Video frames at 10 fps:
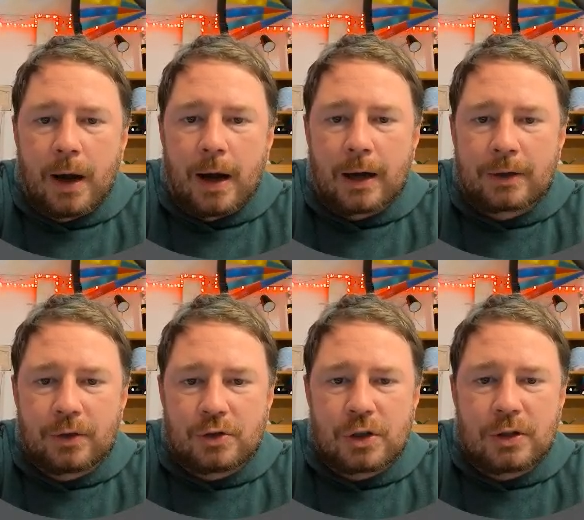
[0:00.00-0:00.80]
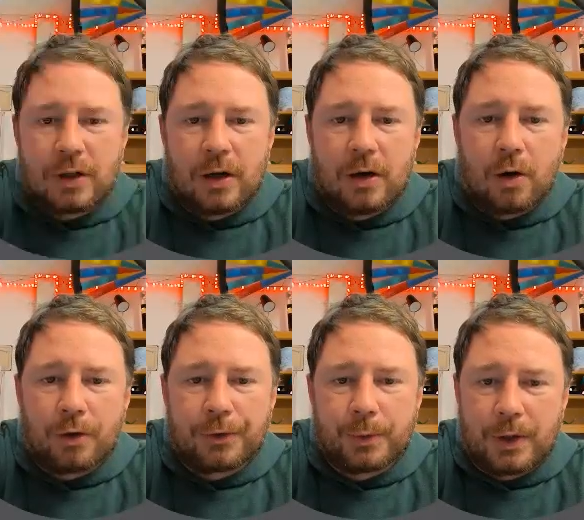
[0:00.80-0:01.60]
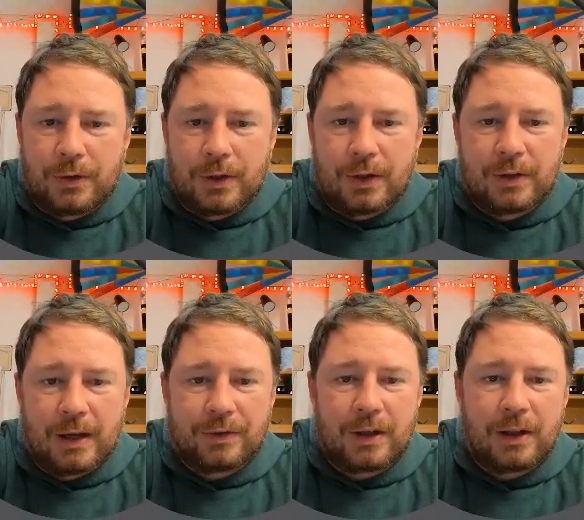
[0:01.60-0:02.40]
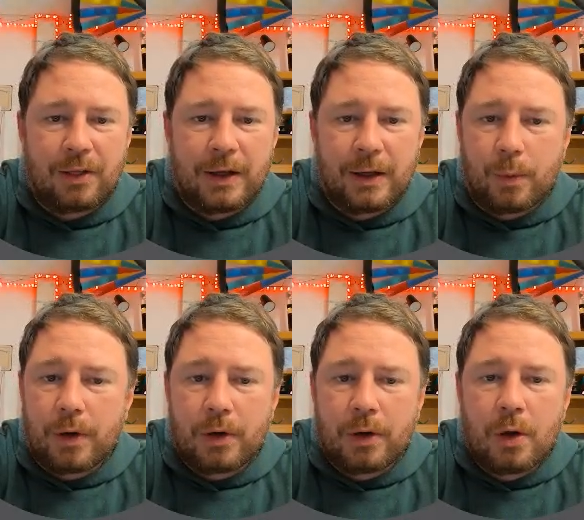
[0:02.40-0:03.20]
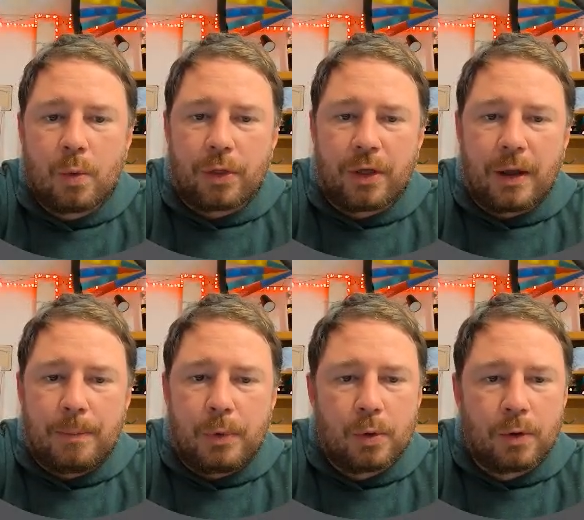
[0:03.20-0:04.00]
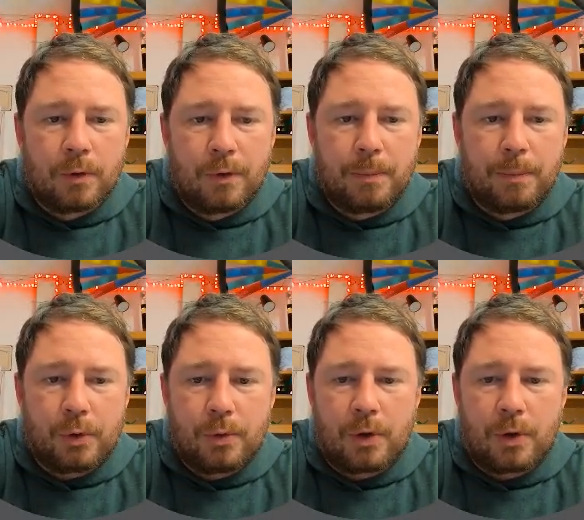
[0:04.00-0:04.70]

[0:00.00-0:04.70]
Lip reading: Oxygen can also exist as a liquid with a beautiful blue